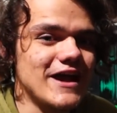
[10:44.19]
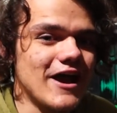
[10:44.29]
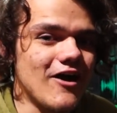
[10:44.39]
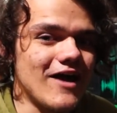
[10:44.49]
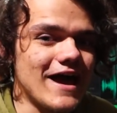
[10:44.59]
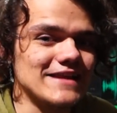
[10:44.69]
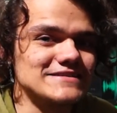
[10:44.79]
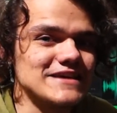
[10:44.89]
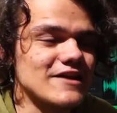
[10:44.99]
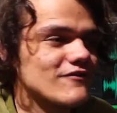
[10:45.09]

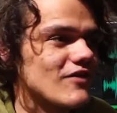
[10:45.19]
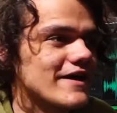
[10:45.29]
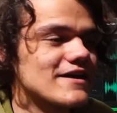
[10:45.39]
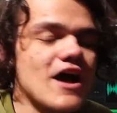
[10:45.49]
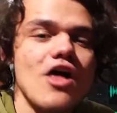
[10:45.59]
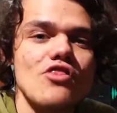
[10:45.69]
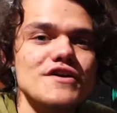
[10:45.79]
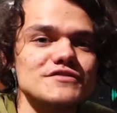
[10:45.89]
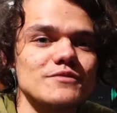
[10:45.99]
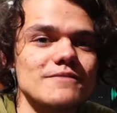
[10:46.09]
instead of like
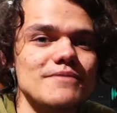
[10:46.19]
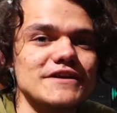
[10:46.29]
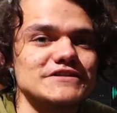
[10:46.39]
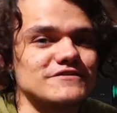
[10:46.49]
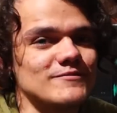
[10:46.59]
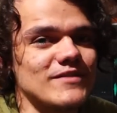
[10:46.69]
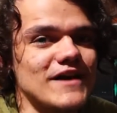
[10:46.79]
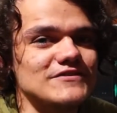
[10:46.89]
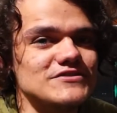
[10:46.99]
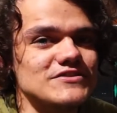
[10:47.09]
this one picture from
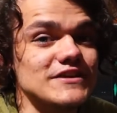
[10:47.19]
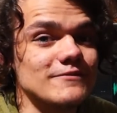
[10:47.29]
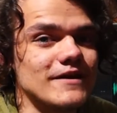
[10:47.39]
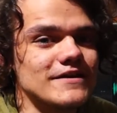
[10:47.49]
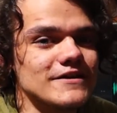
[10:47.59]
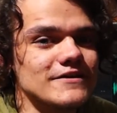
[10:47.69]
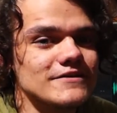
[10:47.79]
Live 2D right here.